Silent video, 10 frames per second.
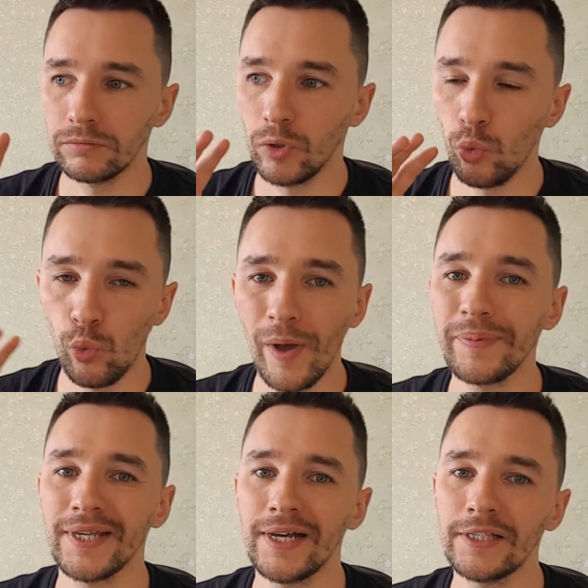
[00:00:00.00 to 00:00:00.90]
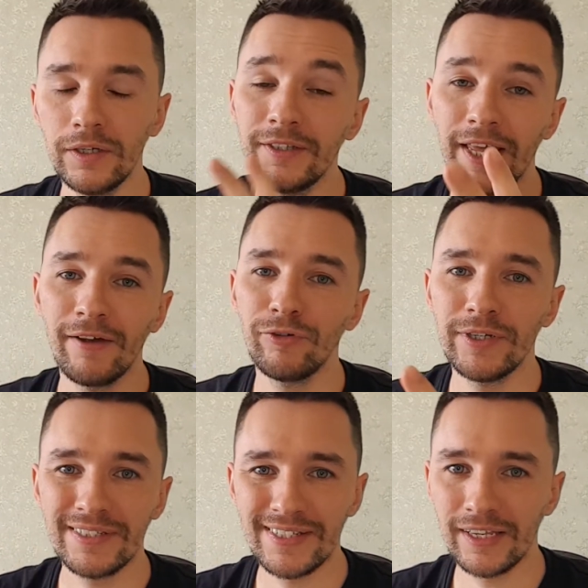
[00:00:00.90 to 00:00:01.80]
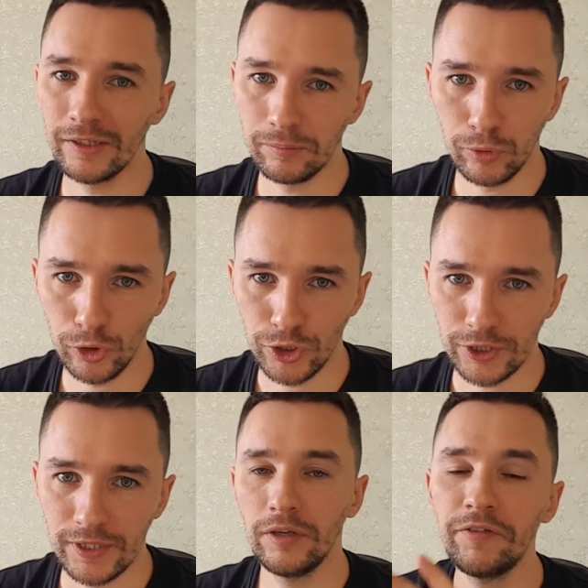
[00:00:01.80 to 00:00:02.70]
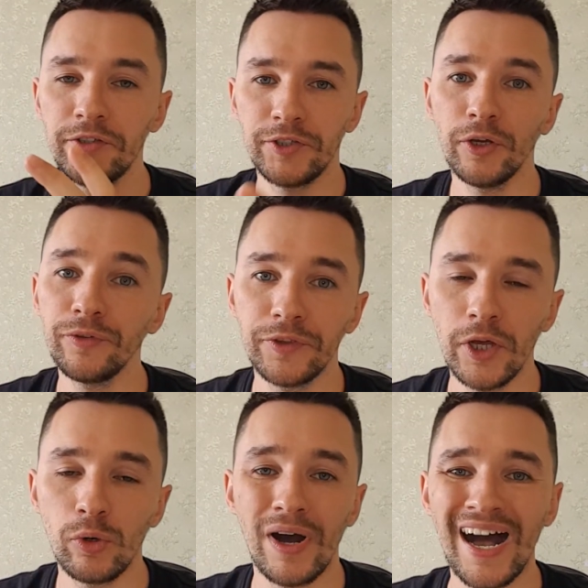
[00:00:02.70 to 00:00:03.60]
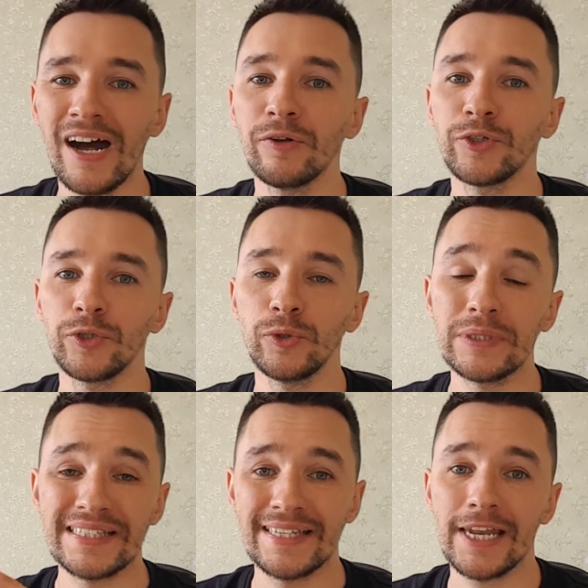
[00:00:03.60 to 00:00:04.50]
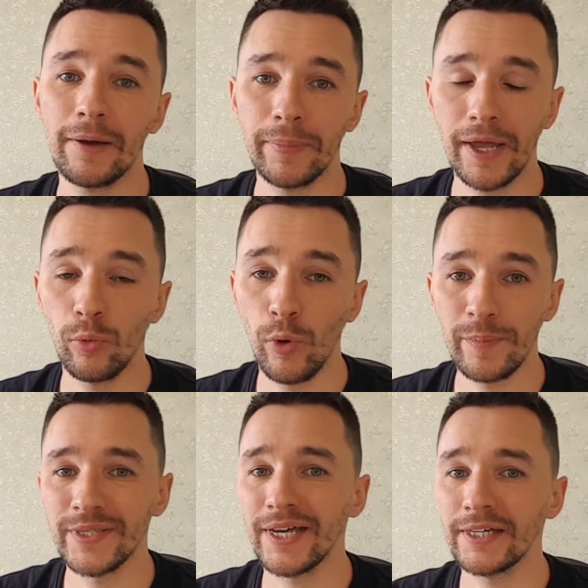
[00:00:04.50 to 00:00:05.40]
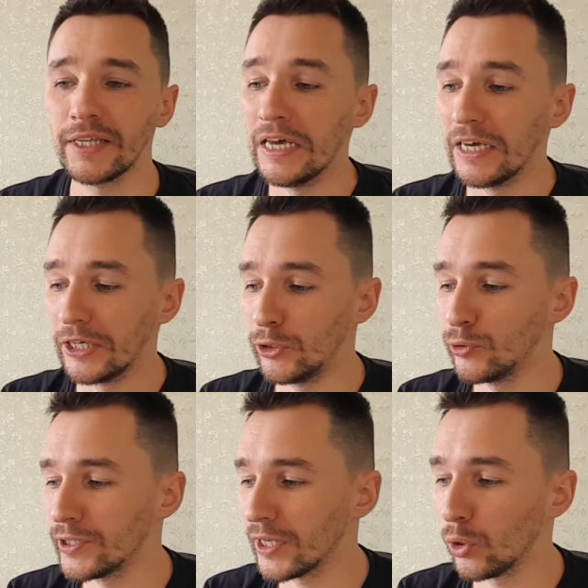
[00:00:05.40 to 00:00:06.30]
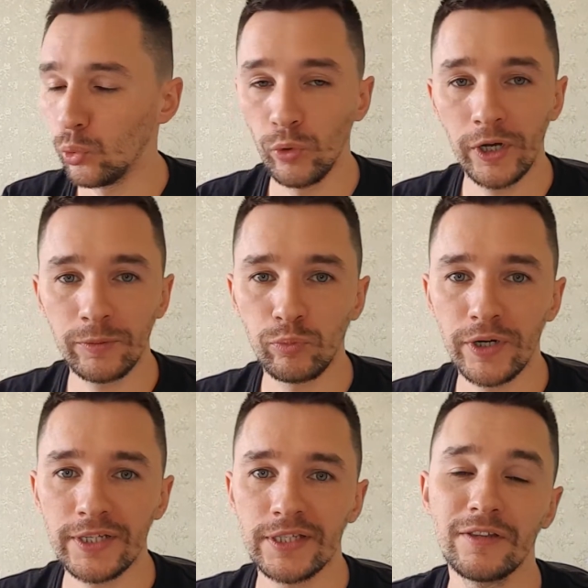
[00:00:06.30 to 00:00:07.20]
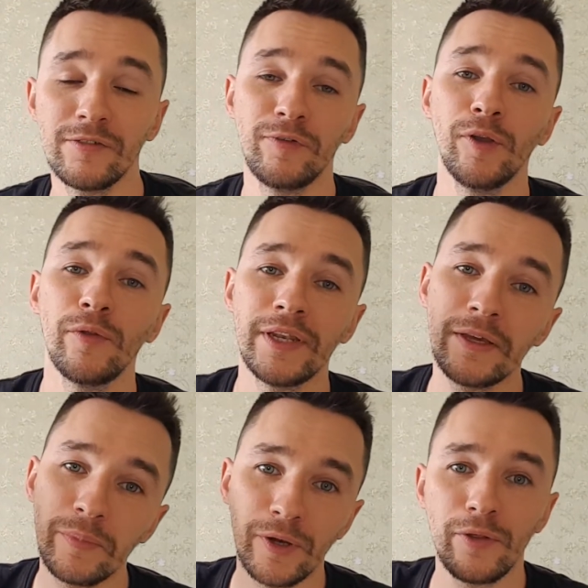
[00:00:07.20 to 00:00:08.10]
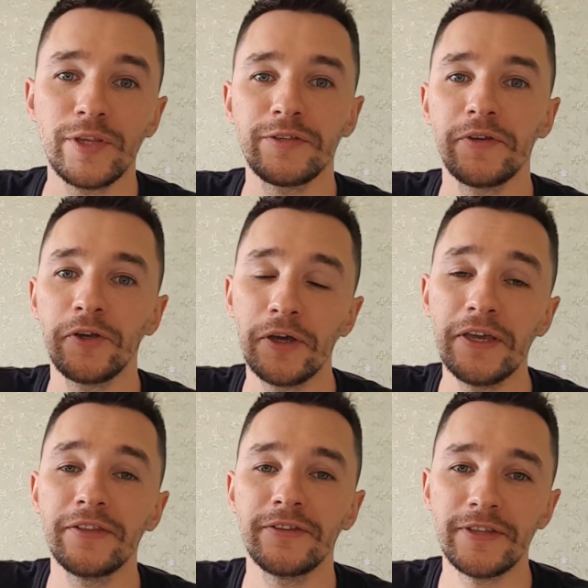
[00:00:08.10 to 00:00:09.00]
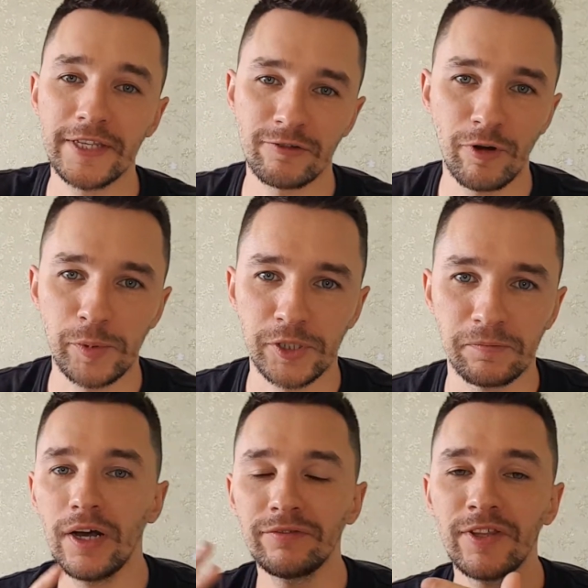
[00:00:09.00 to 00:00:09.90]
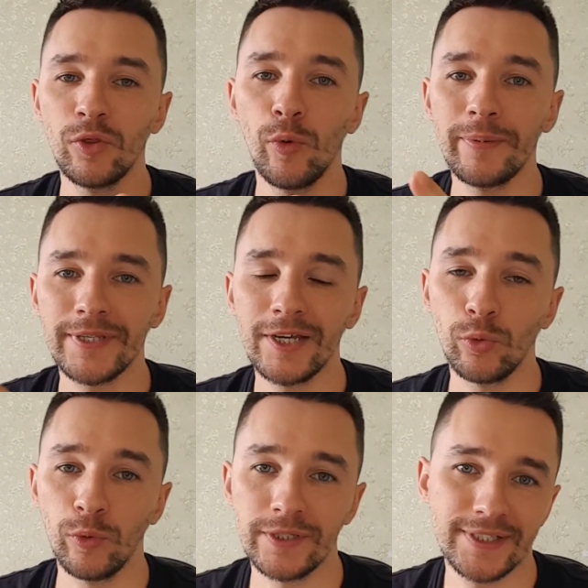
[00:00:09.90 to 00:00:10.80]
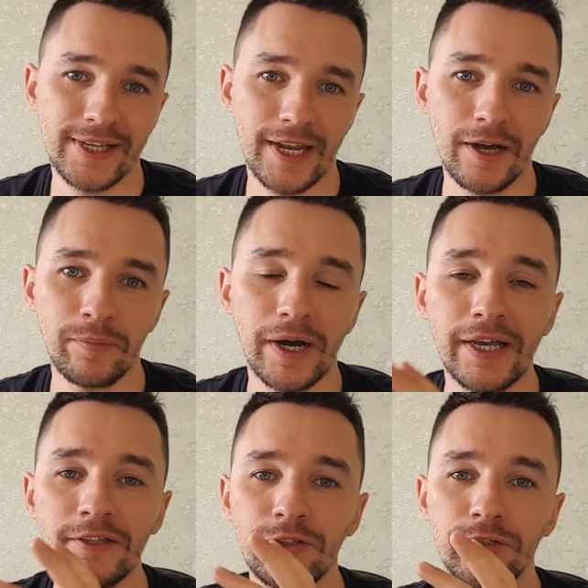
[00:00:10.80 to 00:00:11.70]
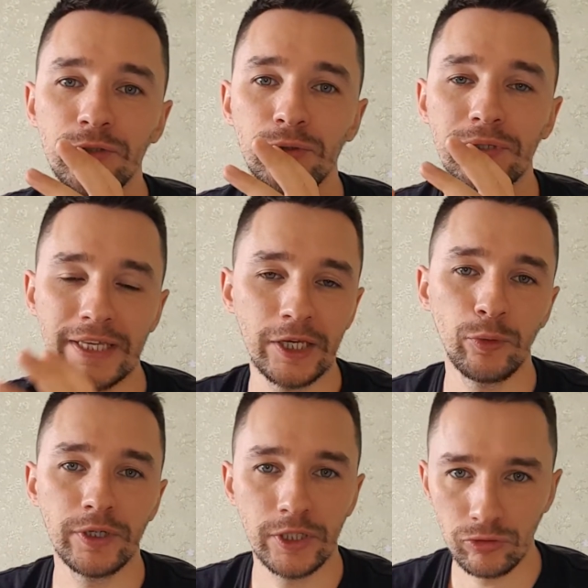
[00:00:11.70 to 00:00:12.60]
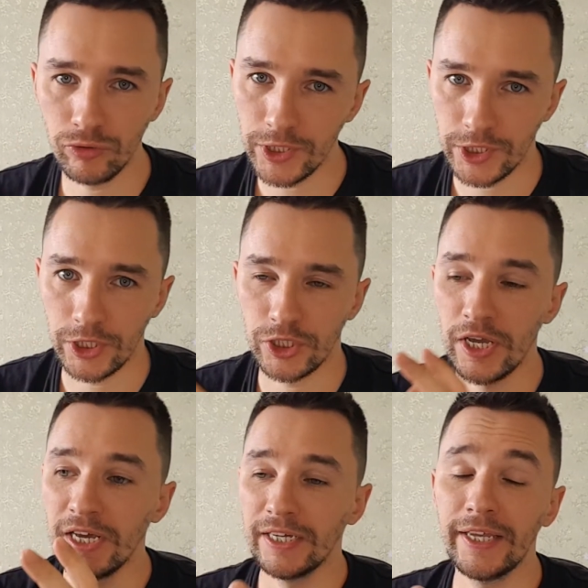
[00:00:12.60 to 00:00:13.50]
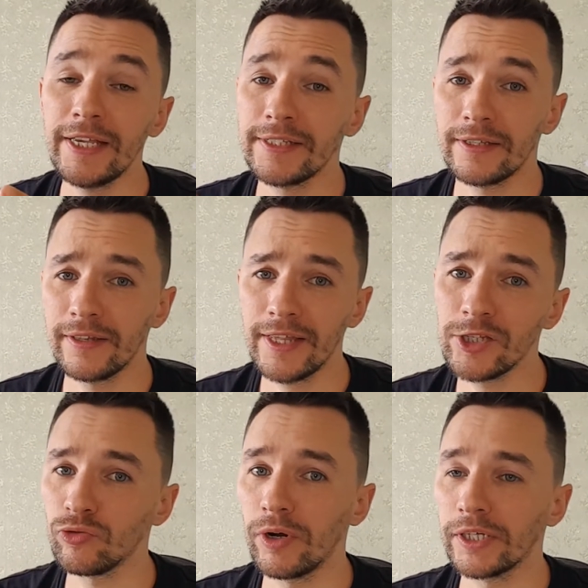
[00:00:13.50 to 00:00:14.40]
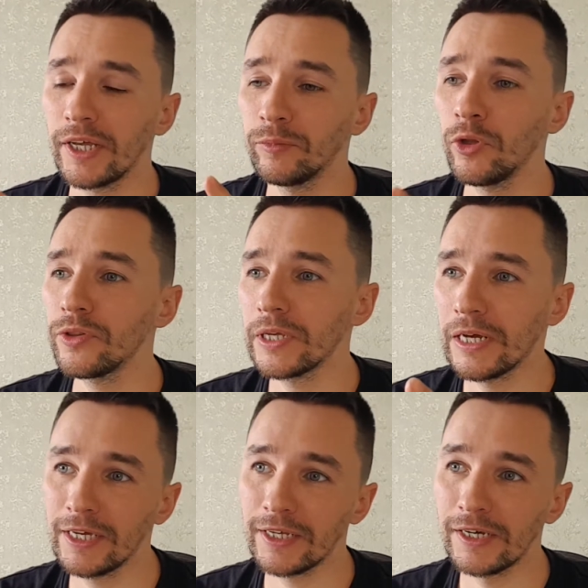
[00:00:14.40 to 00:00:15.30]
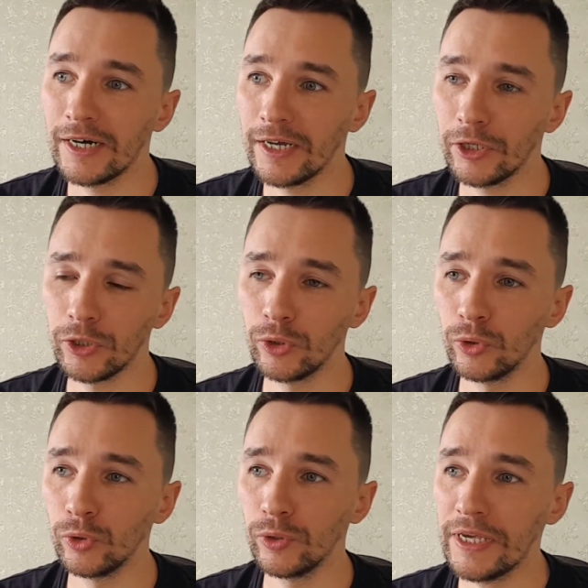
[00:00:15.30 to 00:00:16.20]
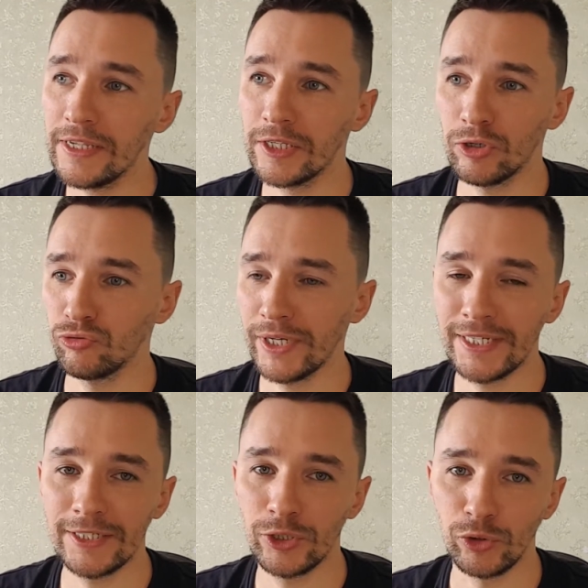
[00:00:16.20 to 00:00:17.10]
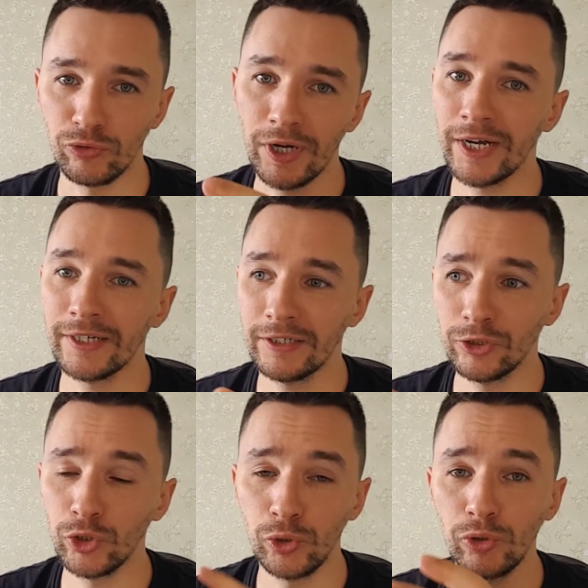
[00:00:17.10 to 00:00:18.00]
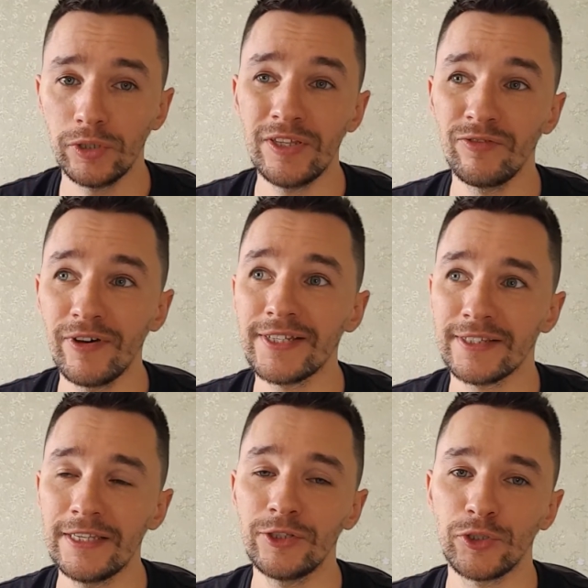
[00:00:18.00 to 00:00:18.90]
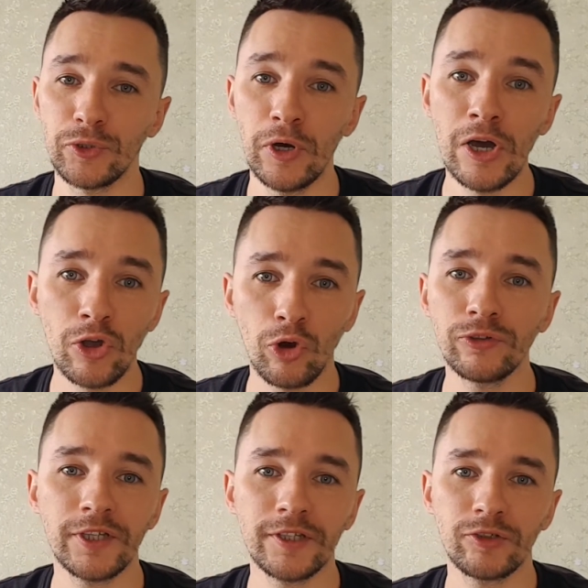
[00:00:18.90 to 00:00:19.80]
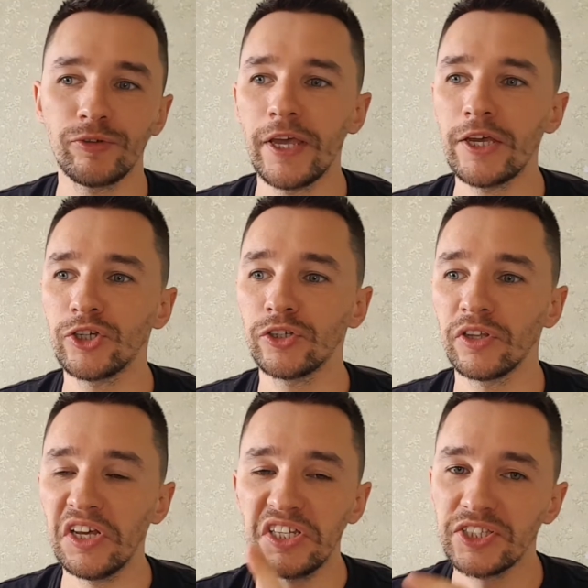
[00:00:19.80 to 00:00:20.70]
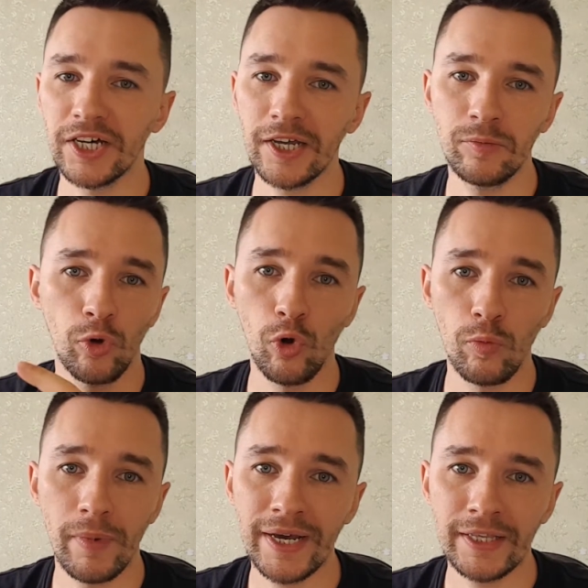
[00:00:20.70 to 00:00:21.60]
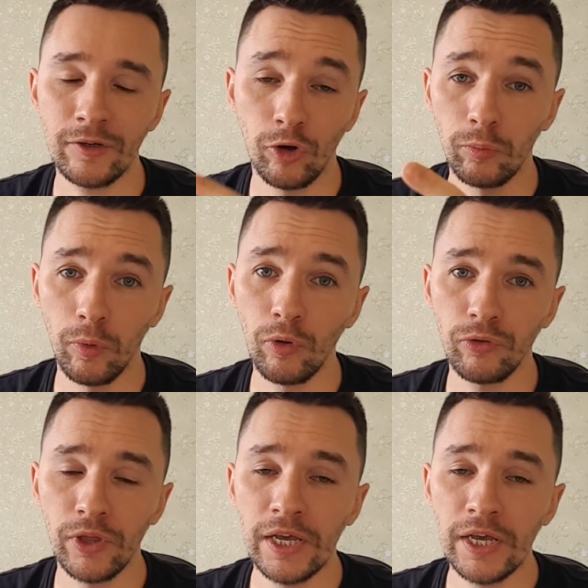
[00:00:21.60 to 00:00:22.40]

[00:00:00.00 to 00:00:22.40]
websites in every single project. If you don't know how to set up a website using WordPress, then follow the link below this video in the description. After the website was set up, I had to do keyword research. Yes, that's right. I'm not the kind of guy who is ready to invest into content creation, time or money or both,